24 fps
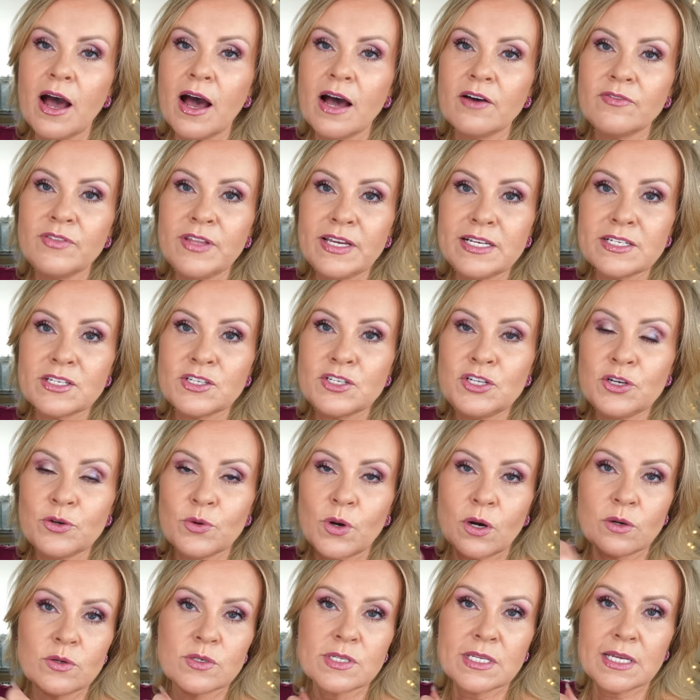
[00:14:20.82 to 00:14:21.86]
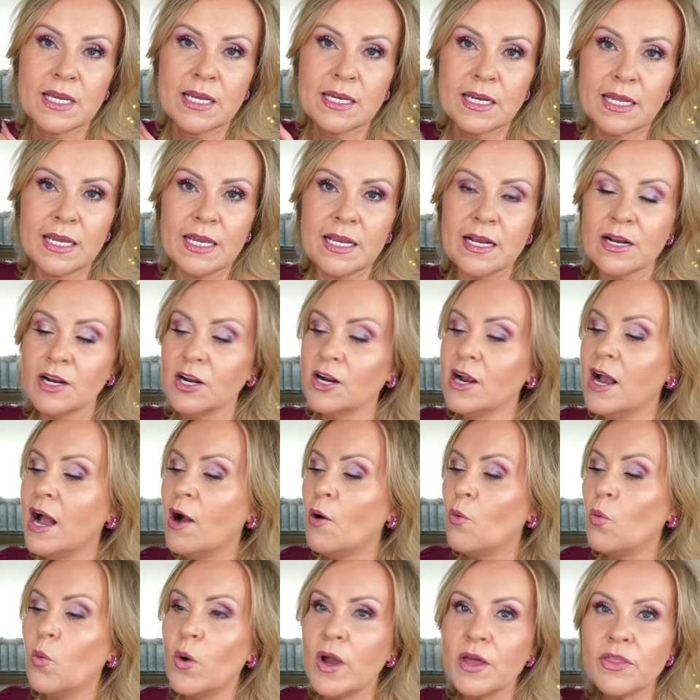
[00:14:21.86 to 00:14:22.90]
of these duos in here
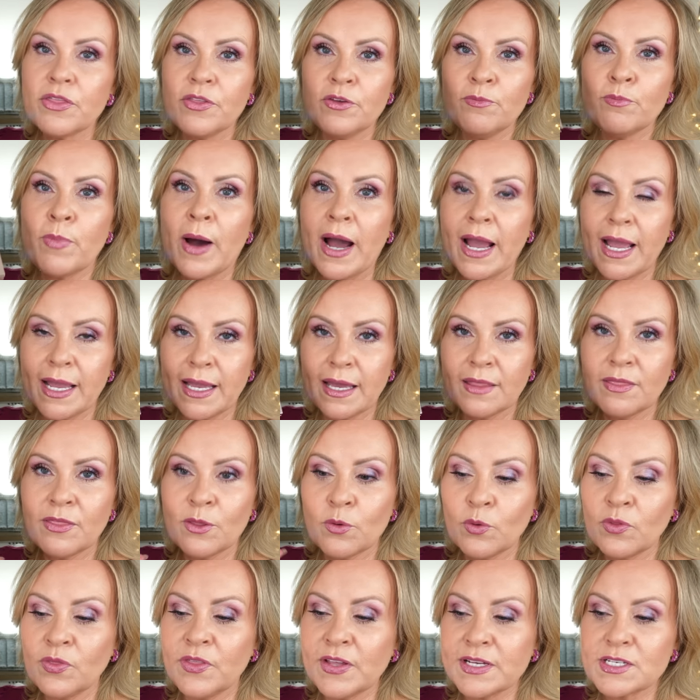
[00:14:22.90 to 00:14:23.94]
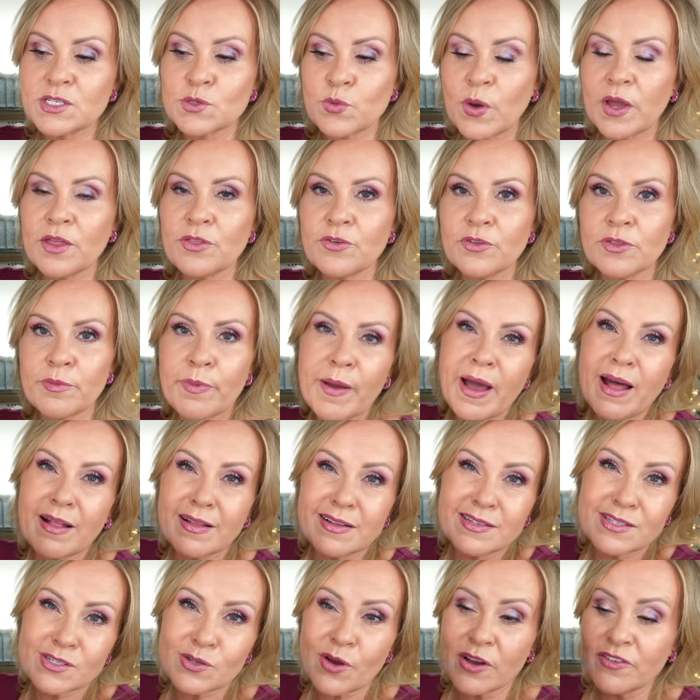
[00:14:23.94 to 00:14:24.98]
with buying it th this way through the
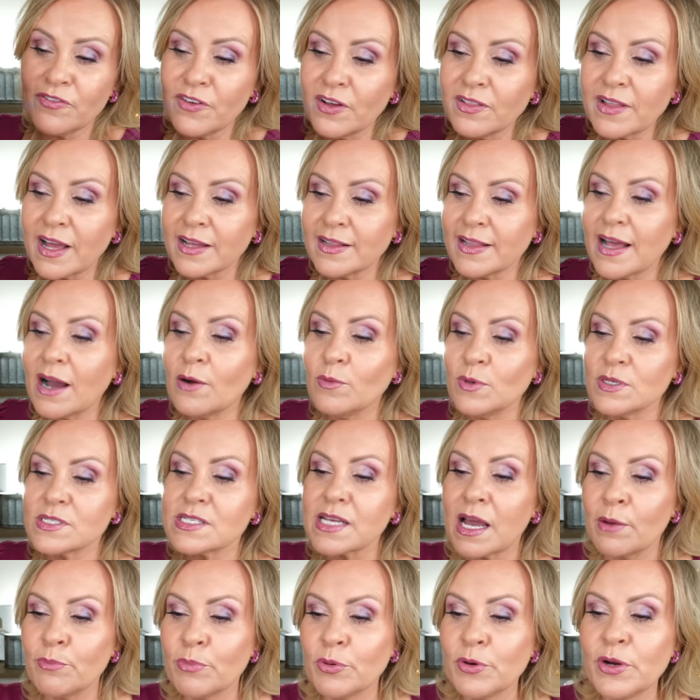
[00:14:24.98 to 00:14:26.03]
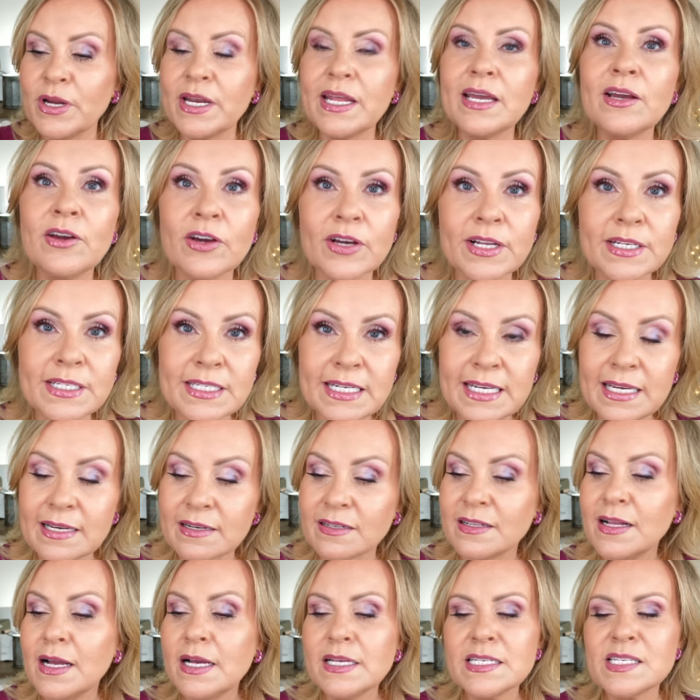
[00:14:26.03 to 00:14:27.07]
palette. So I felt like that was a pretty good
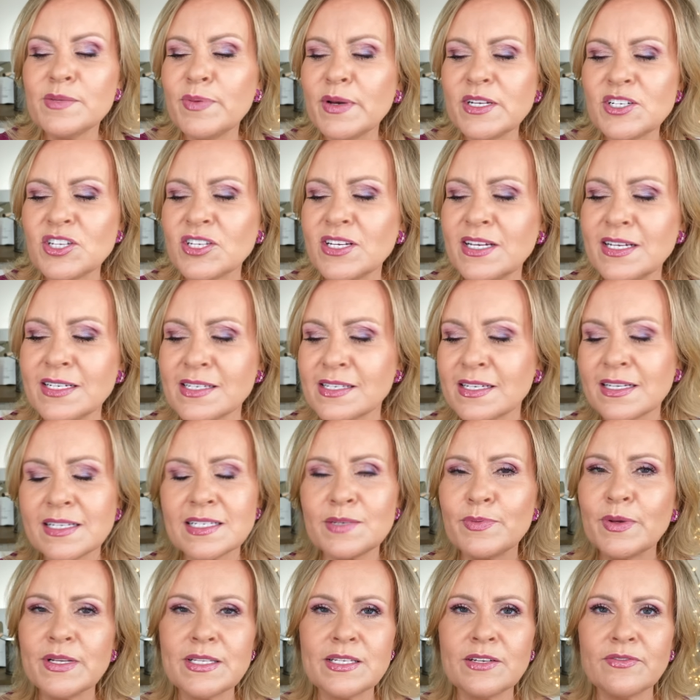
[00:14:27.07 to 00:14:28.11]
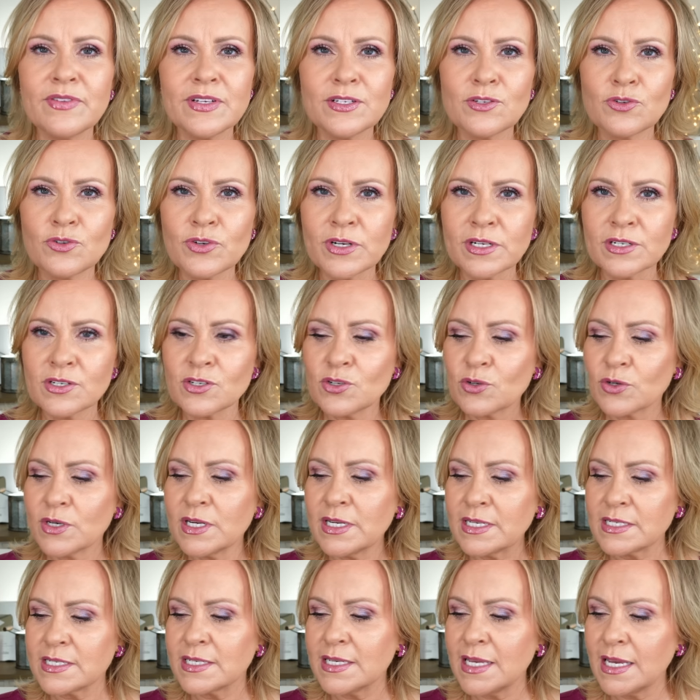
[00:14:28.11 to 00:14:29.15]
deal, especially as expensive as drugstore
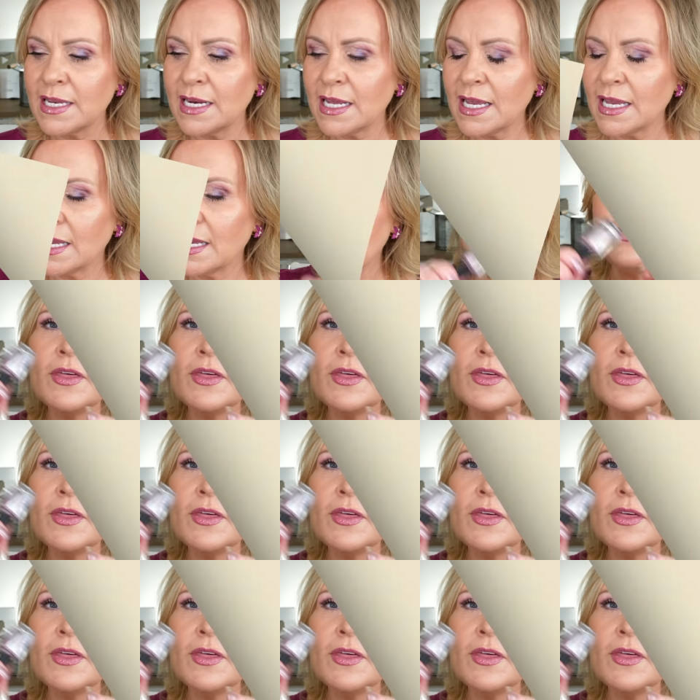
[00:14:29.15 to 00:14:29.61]
is getting.